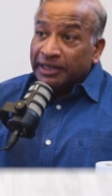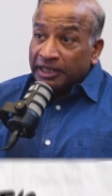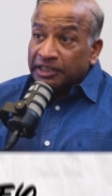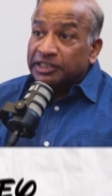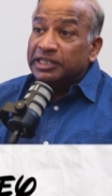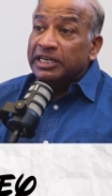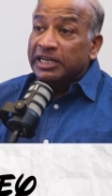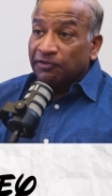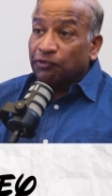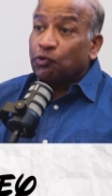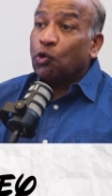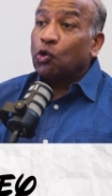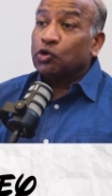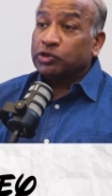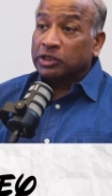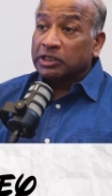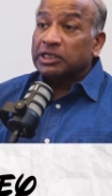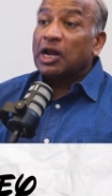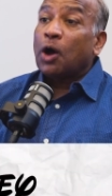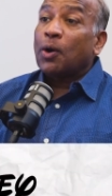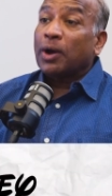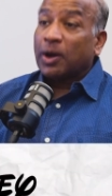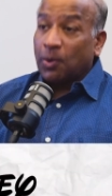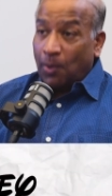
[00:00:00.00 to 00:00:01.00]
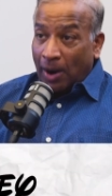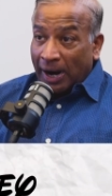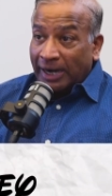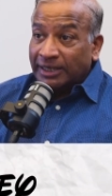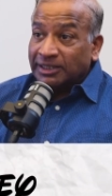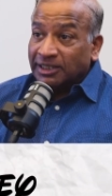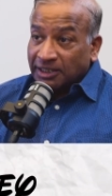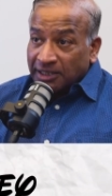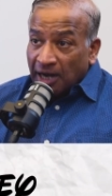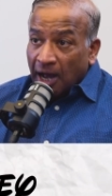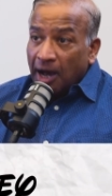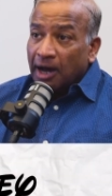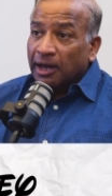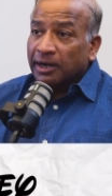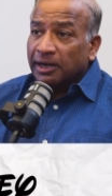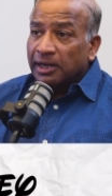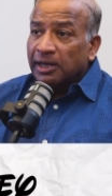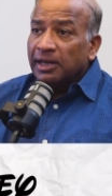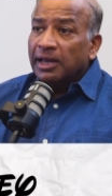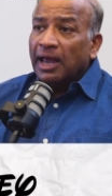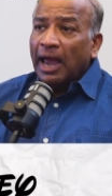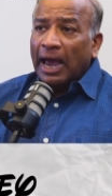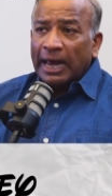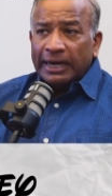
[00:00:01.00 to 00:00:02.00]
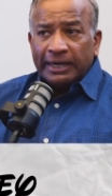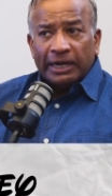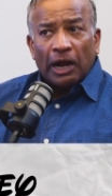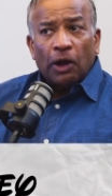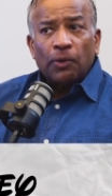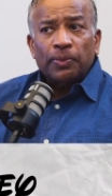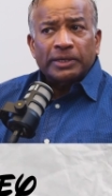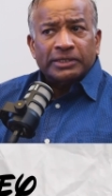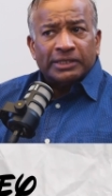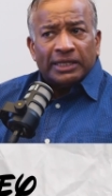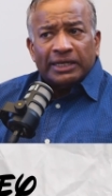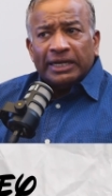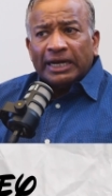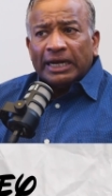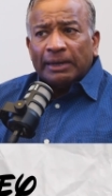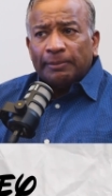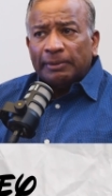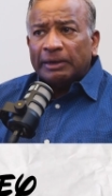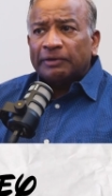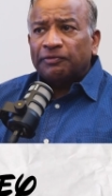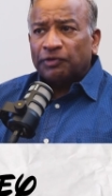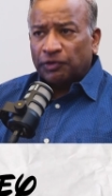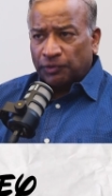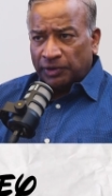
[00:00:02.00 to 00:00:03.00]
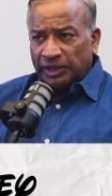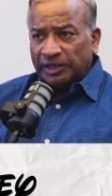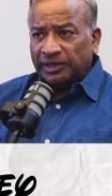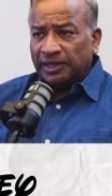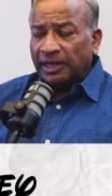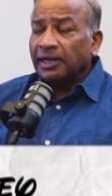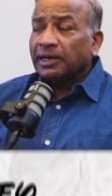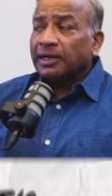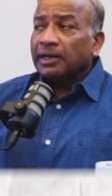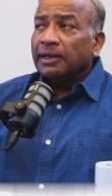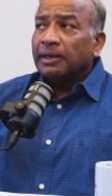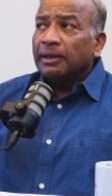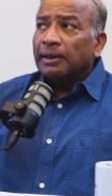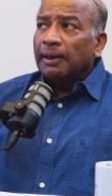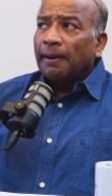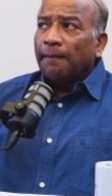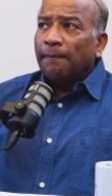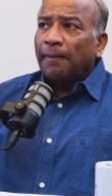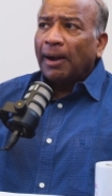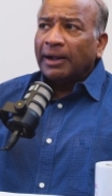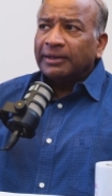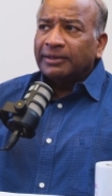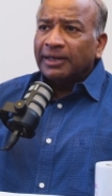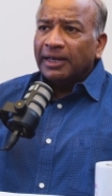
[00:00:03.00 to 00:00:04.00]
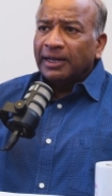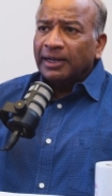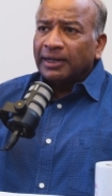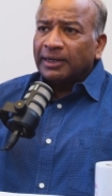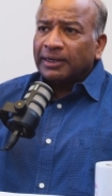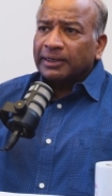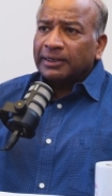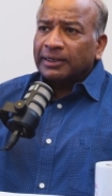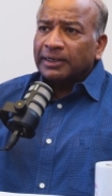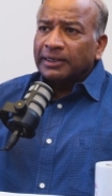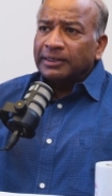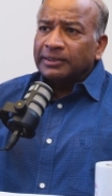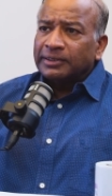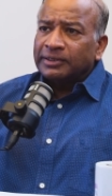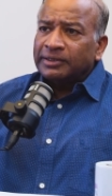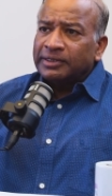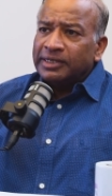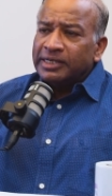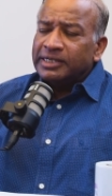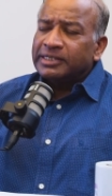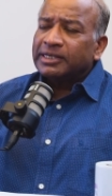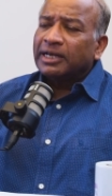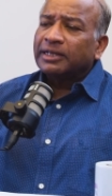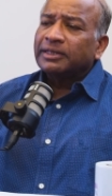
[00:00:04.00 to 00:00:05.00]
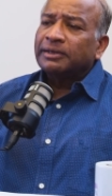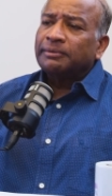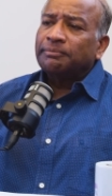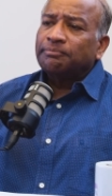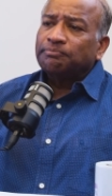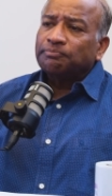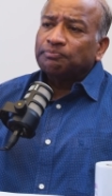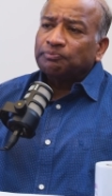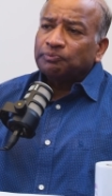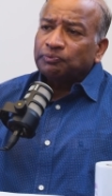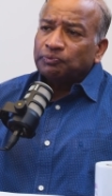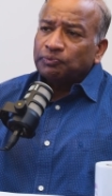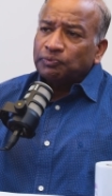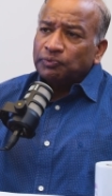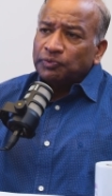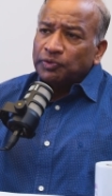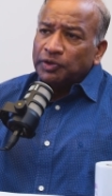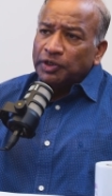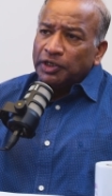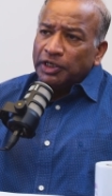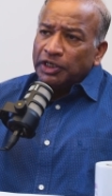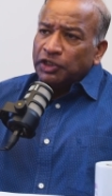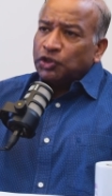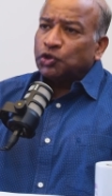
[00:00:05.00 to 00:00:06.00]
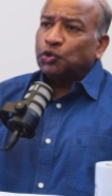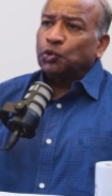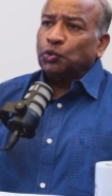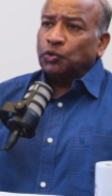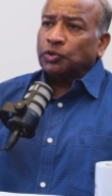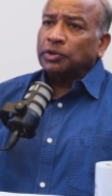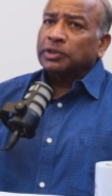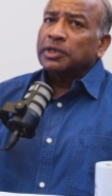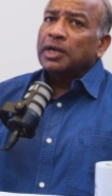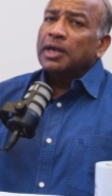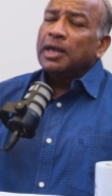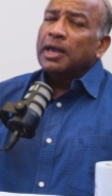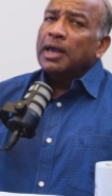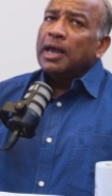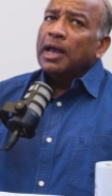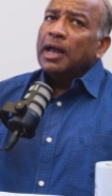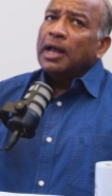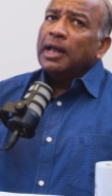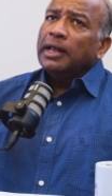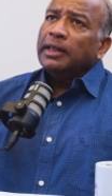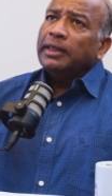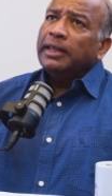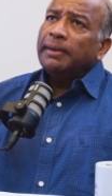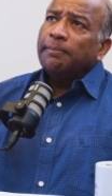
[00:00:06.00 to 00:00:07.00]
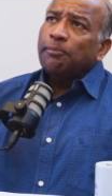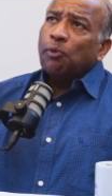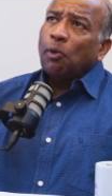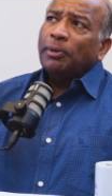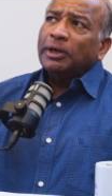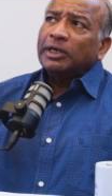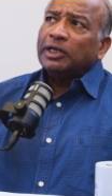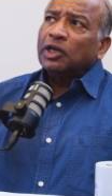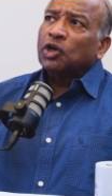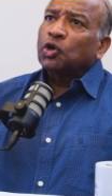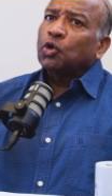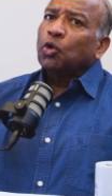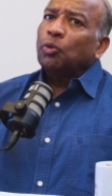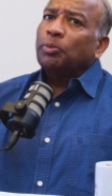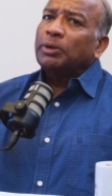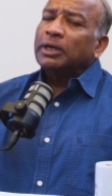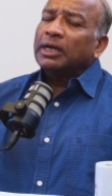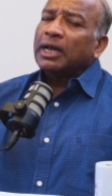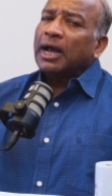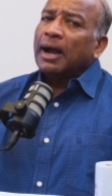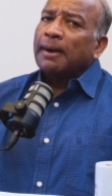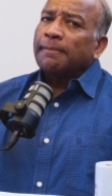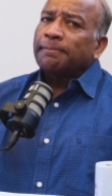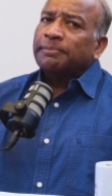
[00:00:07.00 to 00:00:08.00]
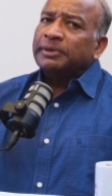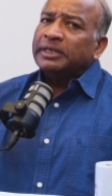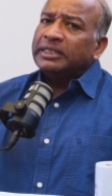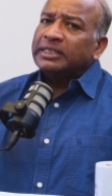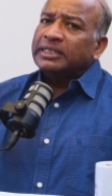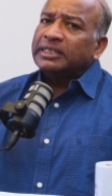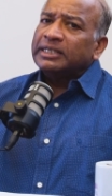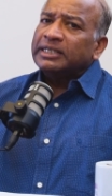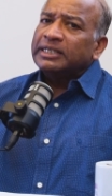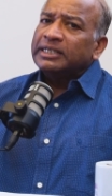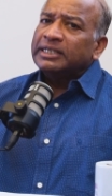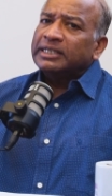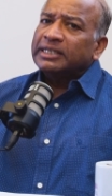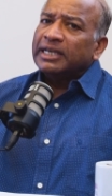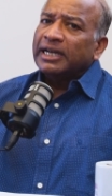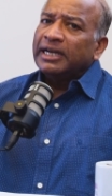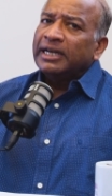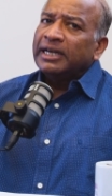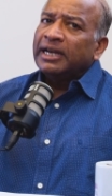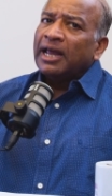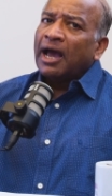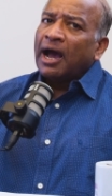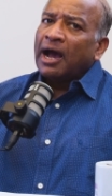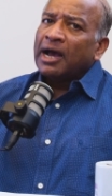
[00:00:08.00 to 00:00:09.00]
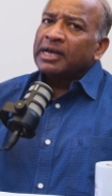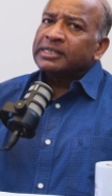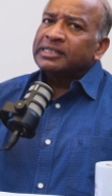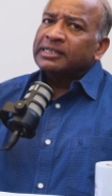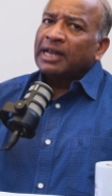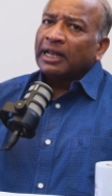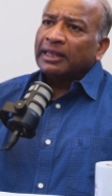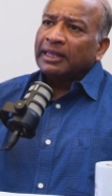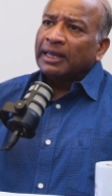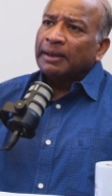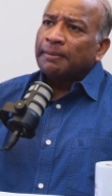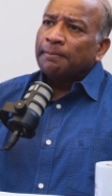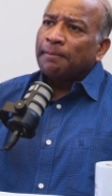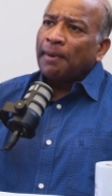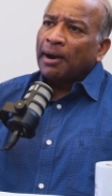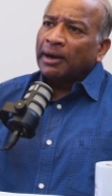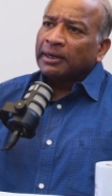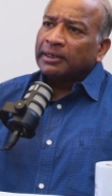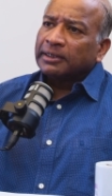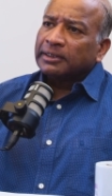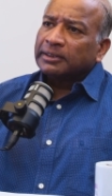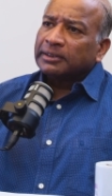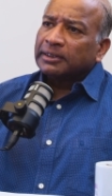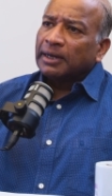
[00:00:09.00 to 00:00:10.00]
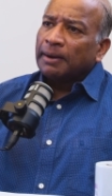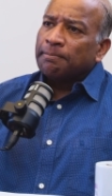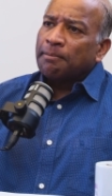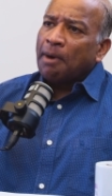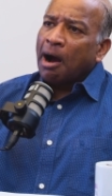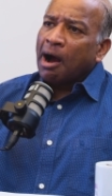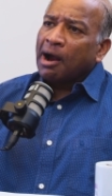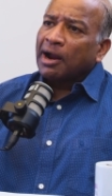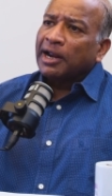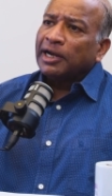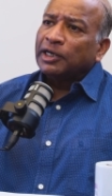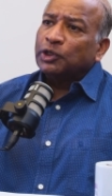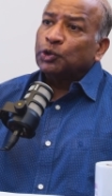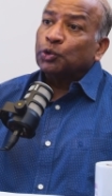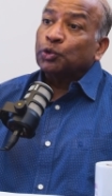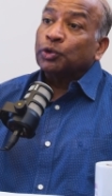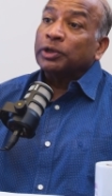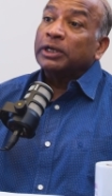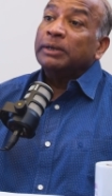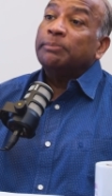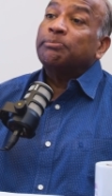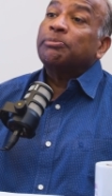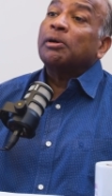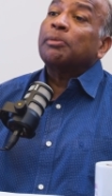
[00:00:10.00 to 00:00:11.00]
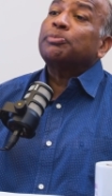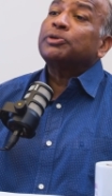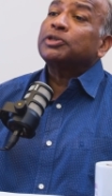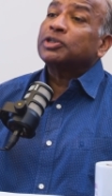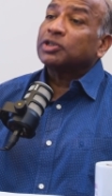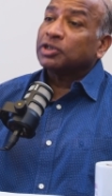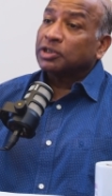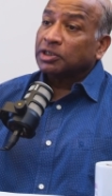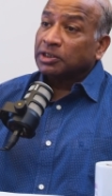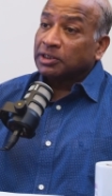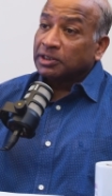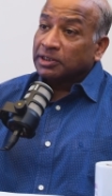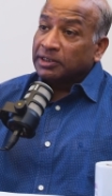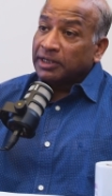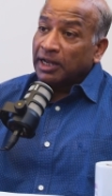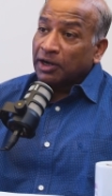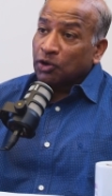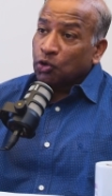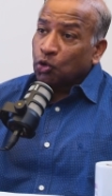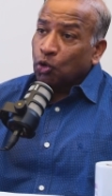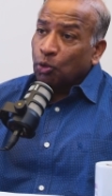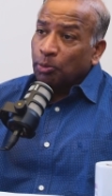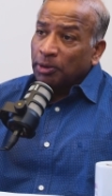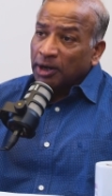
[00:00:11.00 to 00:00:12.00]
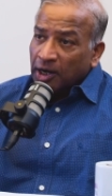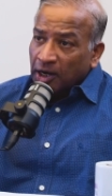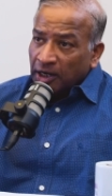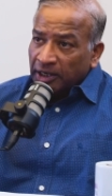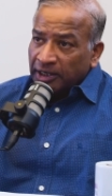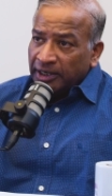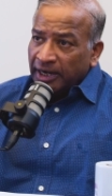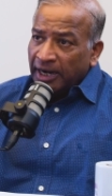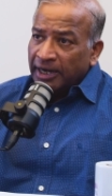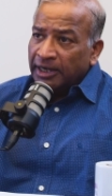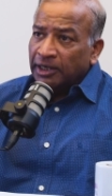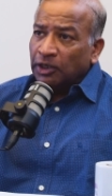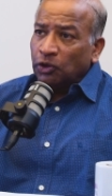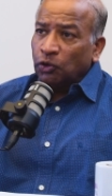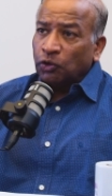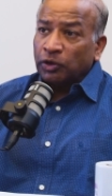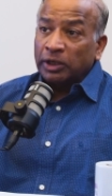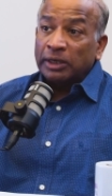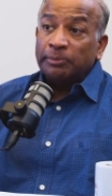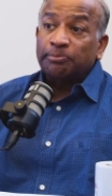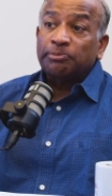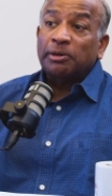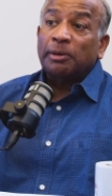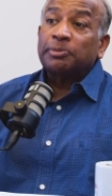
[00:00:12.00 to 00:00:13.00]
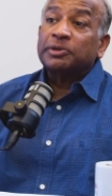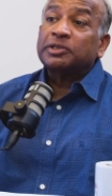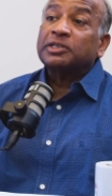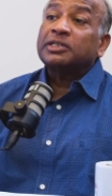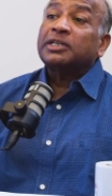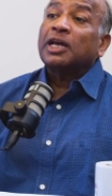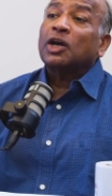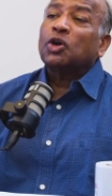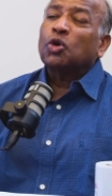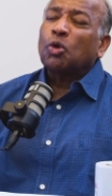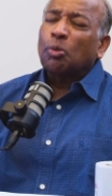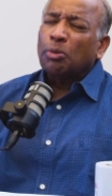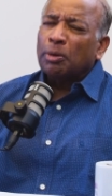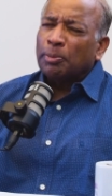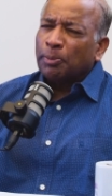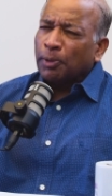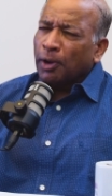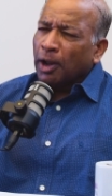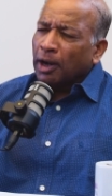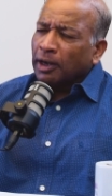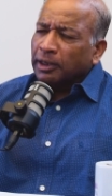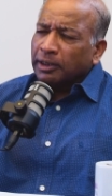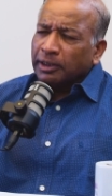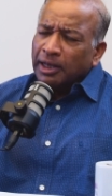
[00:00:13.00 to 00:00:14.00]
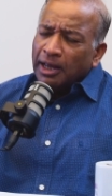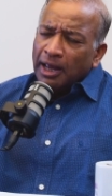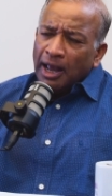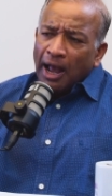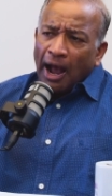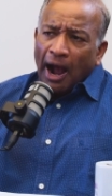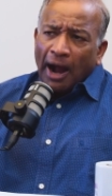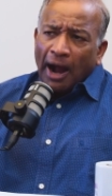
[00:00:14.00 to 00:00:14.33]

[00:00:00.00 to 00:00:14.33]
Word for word: disney of course has now acquired star and now mm. there's a little bit of a rethink but i think these are the issues hmm. the moment a global company sees india as nothing but a market to repurpose hmm. their global content or hmm. repurpose their global product